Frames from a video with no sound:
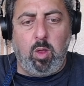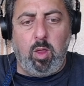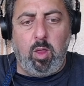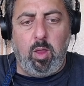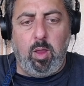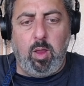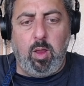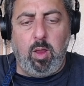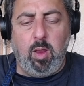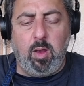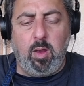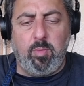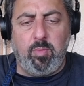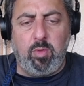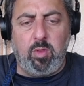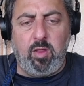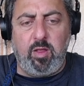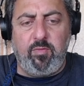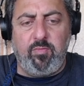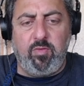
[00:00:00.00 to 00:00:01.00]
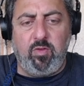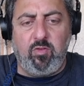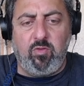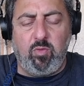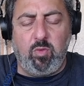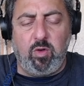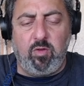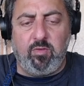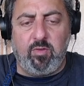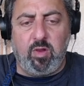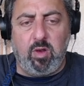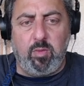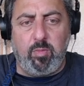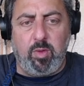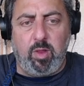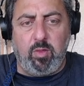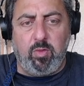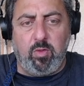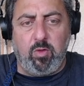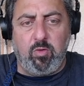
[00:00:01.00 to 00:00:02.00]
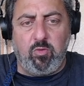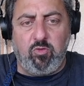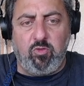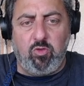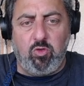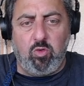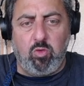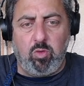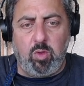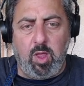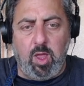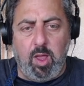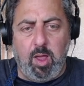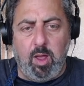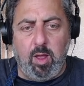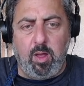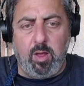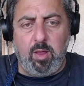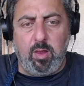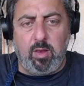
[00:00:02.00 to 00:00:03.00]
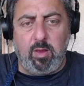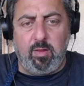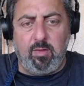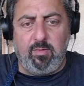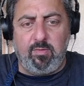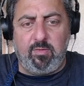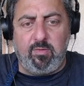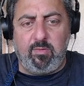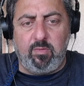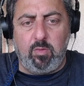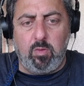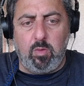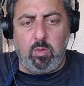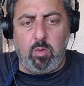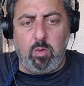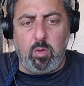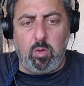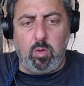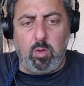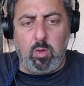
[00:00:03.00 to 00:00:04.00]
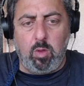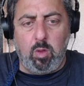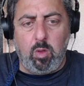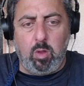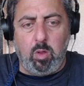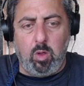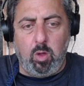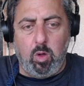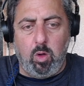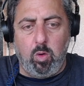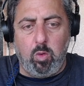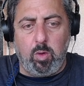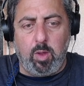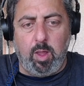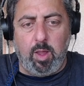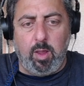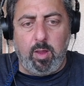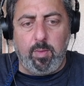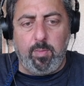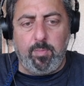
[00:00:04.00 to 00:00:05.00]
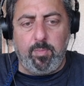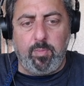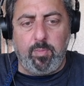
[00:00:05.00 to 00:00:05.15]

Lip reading: And I believe this one is going to be in there too. Yeah, it is. Okay.